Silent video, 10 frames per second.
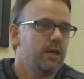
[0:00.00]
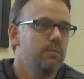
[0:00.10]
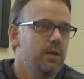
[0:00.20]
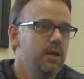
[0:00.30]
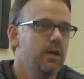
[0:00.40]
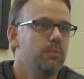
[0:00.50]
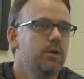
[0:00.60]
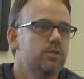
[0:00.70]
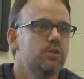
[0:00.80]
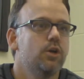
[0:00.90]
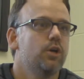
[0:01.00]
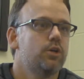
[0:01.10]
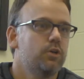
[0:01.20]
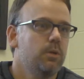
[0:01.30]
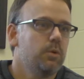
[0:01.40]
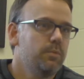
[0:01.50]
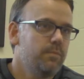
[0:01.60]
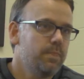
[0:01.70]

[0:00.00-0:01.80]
come in here because they're in trouble.